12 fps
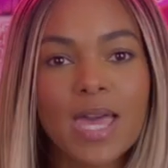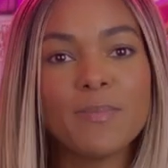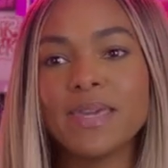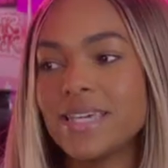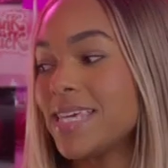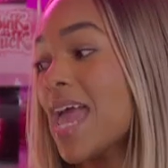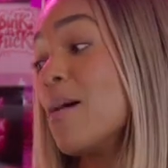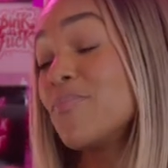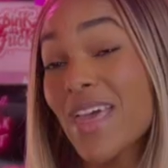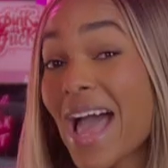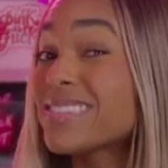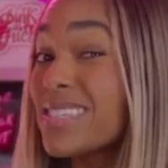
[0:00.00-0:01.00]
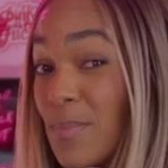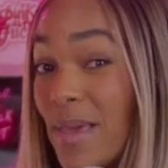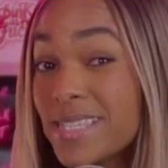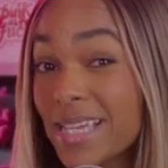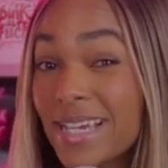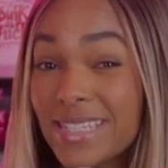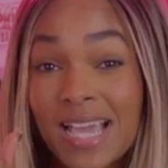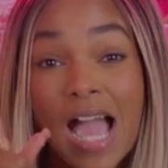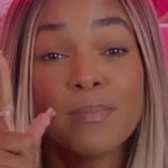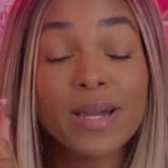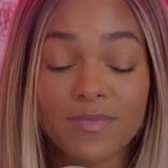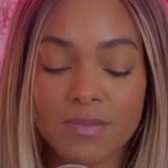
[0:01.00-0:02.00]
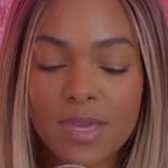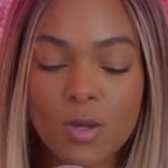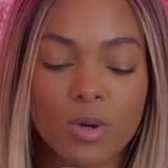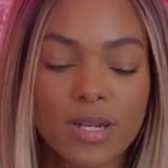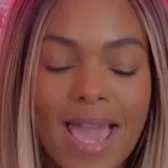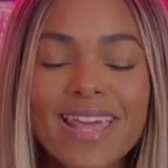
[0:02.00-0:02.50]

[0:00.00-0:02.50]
Send me a DM. That's an amazing idea. I might even make one.